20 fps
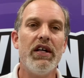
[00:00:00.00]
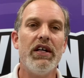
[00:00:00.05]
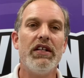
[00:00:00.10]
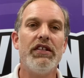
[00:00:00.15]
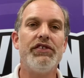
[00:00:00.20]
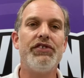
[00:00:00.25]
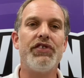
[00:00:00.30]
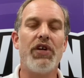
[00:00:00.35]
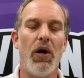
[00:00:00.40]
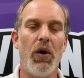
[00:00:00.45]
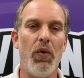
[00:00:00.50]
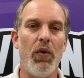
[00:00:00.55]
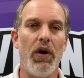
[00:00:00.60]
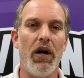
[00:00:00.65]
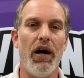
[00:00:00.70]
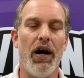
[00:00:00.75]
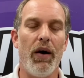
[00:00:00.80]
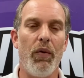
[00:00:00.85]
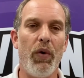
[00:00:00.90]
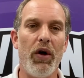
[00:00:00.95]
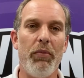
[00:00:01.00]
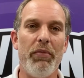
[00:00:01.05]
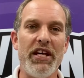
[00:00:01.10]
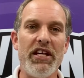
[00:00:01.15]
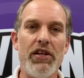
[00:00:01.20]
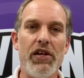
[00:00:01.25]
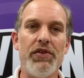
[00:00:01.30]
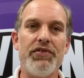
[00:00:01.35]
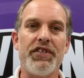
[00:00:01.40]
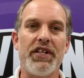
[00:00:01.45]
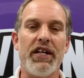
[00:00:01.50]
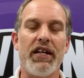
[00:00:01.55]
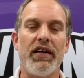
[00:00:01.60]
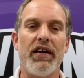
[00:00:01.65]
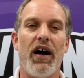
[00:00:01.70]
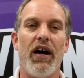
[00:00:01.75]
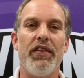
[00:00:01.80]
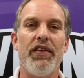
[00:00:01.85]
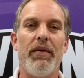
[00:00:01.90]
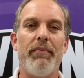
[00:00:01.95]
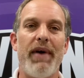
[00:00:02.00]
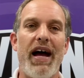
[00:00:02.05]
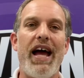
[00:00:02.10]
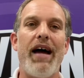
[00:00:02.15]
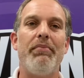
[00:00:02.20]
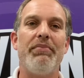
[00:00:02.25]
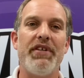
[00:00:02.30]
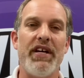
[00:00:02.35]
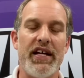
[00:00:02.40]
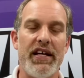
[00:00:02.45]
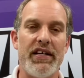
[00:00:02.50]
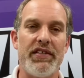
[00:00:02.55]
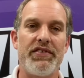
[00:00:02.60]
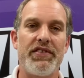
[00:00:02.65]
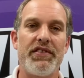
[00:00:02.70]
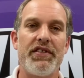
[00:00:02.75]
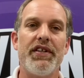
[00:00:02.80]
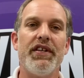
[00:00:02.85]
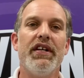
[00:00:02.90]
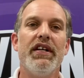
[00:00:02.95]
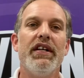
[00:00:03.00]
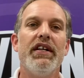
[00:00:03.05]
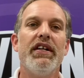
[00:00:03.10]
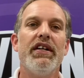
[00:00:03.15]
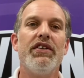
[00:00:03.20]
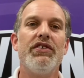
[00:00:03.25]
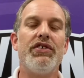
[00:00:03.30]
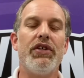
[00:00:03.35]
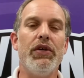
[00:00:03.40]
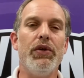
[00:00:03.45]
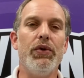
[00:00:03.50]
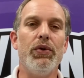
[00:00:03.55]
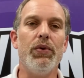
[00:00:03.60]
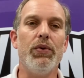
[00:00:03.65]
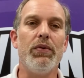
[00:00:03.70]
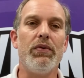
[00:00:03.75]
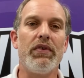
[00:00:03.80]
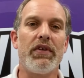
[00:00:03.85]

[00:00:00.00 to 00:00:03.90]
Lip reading: So we'll be using the map test to